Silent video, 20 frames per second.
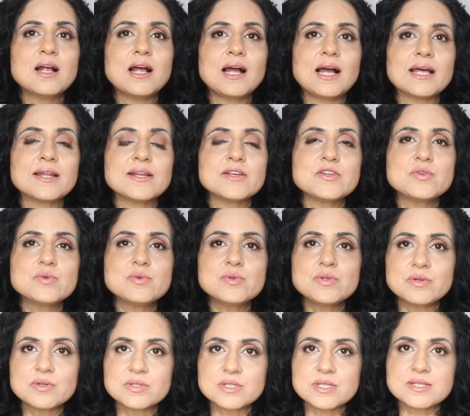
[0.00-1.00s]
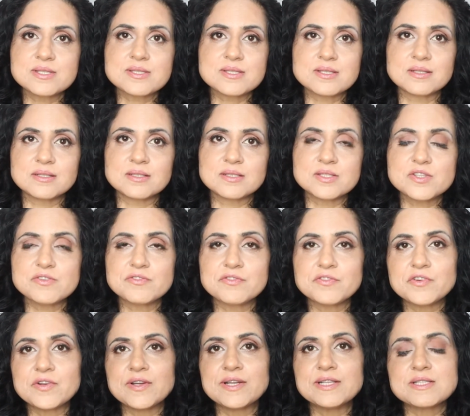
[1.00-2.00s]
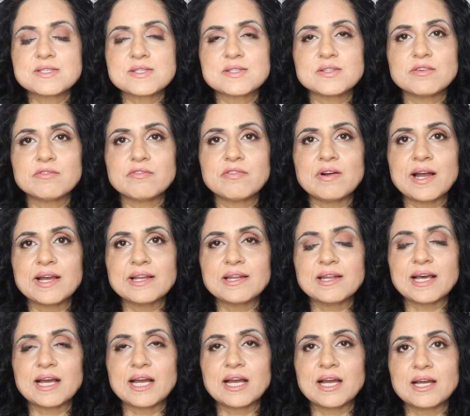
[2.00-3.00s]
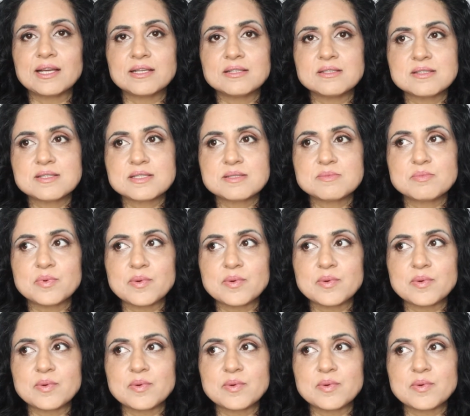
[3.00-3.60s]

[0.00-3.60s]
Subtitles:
And I do notice a difference in the fine lines,